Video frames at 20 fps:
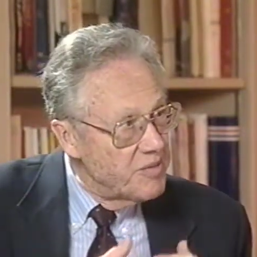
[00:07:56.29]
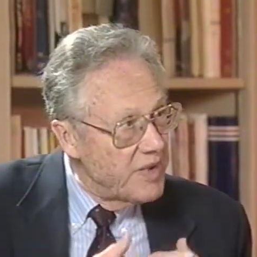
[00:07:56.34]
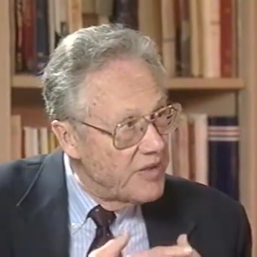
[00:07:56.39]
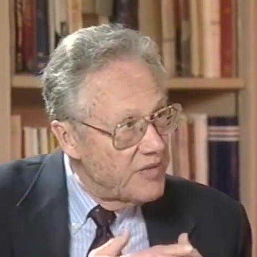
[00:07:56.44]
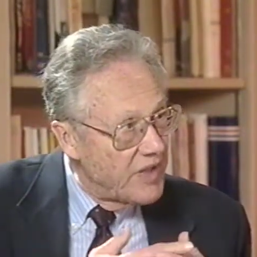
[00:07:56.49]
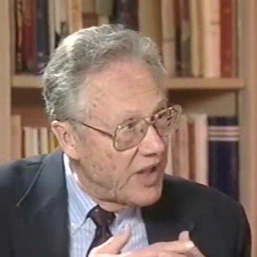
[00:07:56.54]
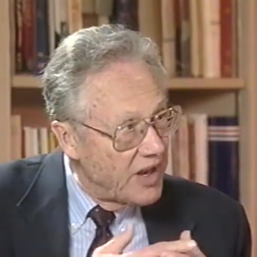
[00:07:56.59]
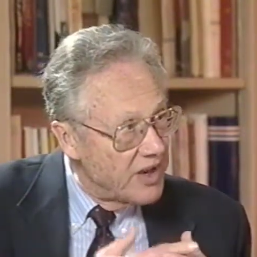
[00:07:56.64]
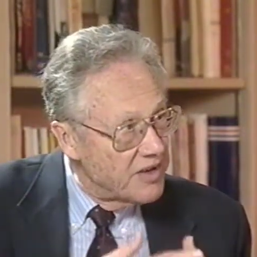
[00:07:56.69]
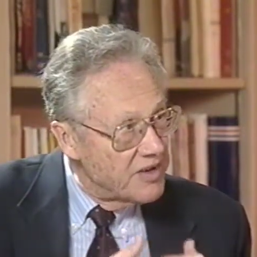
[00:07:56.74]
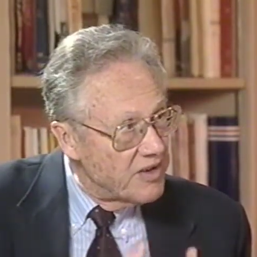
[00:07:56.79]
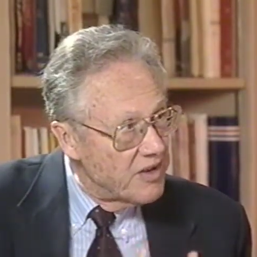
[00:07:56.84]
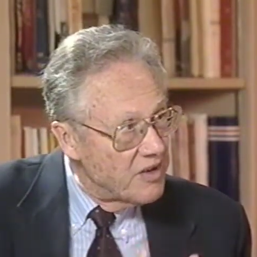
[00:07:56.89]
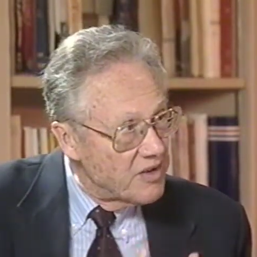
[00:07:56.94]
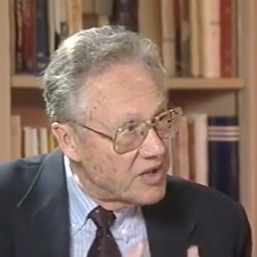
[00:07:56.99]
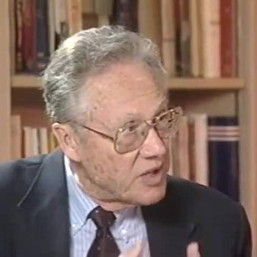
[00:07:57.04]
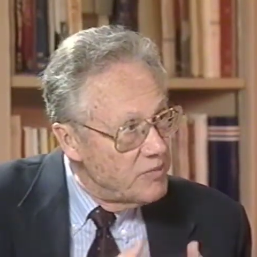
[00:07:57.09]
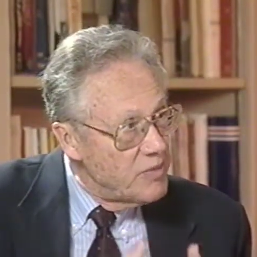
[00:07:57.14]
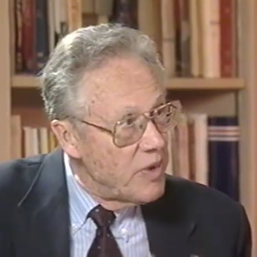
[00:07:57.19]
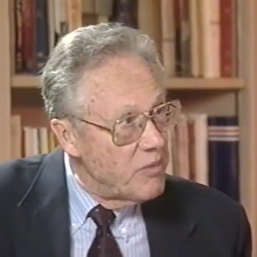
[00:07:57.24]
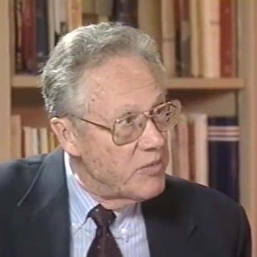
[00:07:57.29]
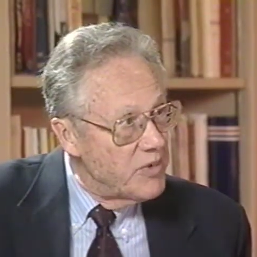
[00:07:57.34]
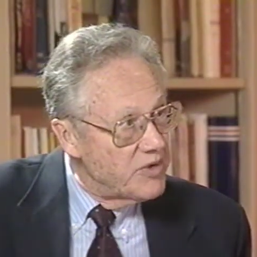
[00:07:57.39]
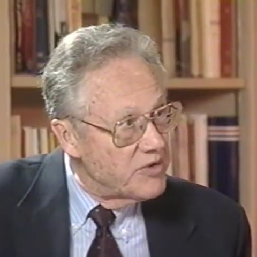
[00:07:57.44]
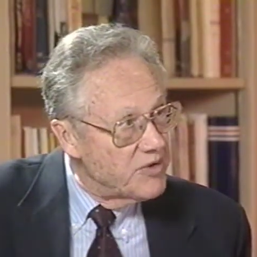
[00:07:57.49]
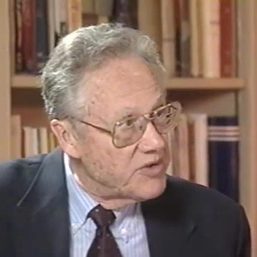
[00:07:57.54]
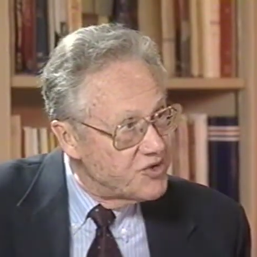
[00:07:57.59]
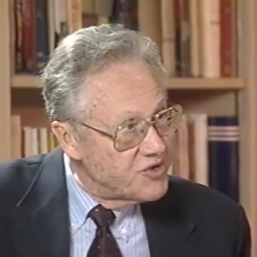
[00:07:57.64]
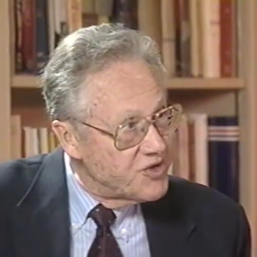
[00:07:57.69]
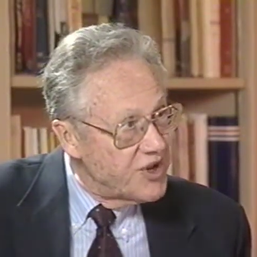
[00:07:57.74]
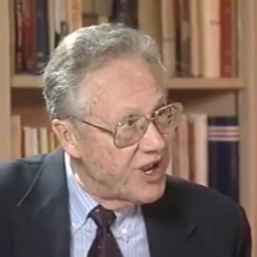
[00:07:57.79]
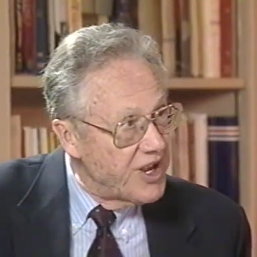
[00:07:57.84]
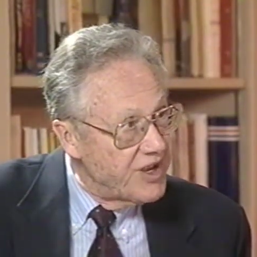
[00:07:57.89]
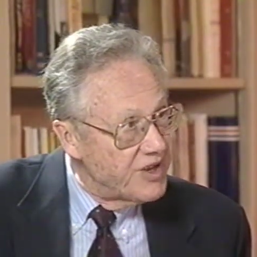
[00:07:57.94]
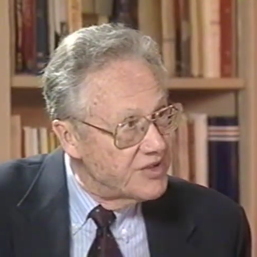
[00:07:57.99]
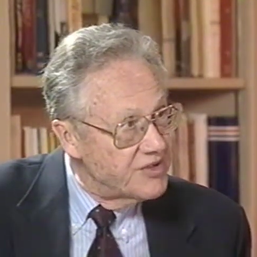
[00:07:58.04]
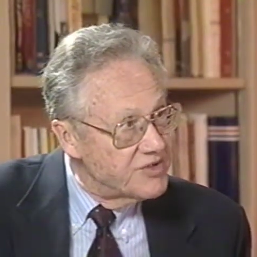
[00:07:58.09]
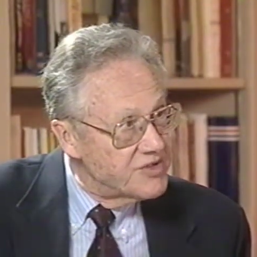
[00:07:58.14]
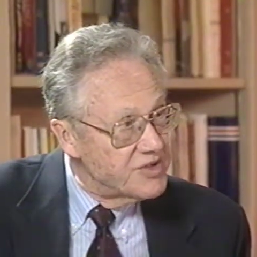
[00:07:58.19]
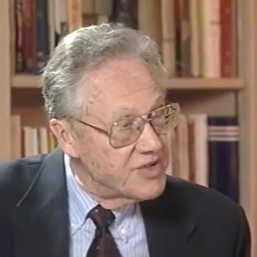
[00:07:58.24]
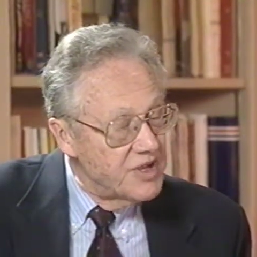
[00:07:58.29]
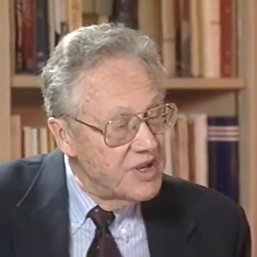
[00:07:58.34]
that commitment to change.